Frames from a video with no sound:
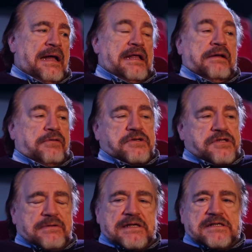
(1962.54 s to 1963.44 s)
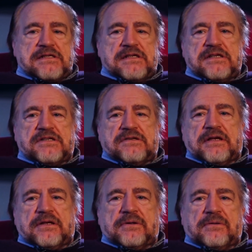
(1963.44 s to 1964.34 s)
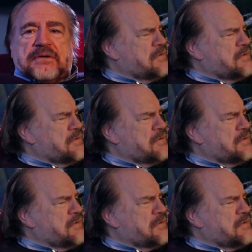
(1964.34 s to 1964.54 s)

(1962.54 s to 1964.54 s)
And then, of course, the rest is history, you know.